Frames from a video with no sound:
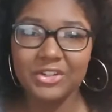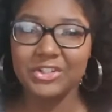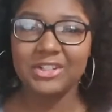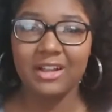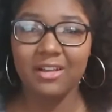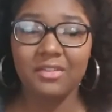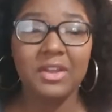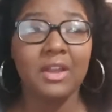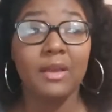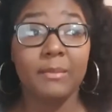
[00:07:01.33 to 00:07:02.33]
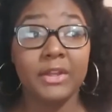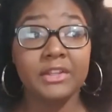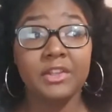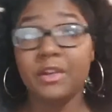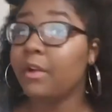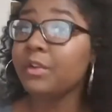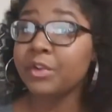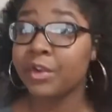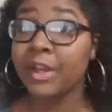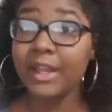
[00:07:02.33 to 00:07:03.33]
budget on yourself,
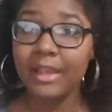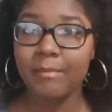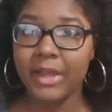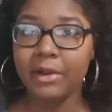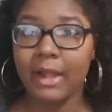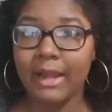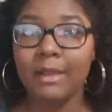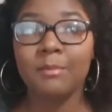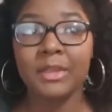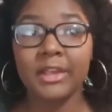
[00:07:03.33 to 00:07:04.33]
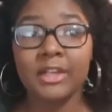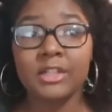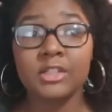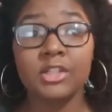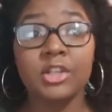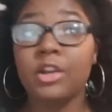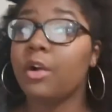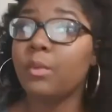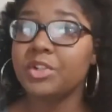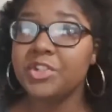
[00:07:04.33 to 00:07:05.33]
but you're gonna get better at it
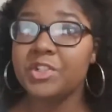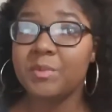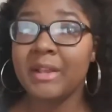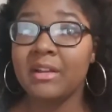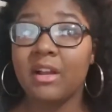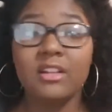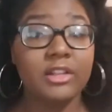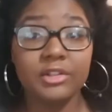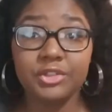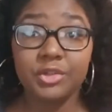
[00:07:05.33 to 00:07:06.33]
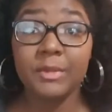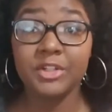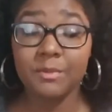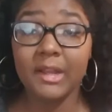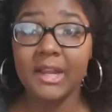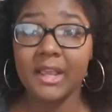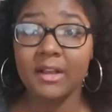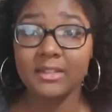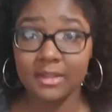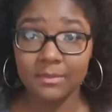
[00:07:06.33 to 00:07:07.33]
because once you spend a little too
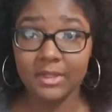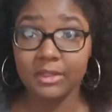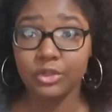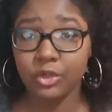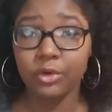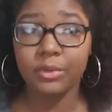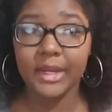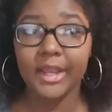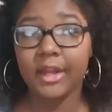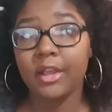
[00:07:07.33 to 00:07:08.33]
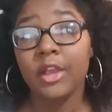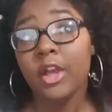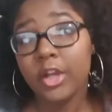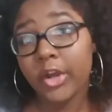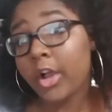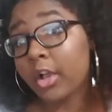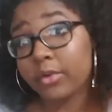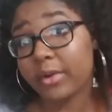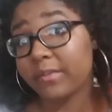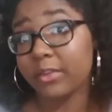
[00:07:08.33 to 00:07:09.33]
much money on something that you don't need,
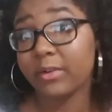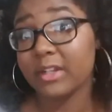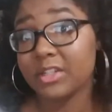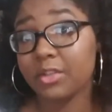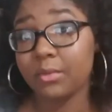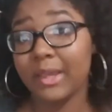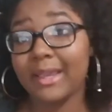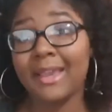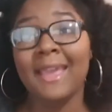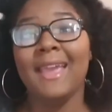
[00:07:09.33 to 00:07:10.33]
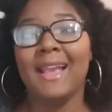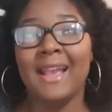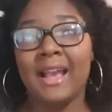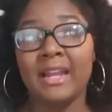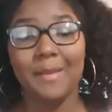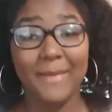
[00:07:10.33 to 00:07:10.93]
you're hungry for the rest of the week.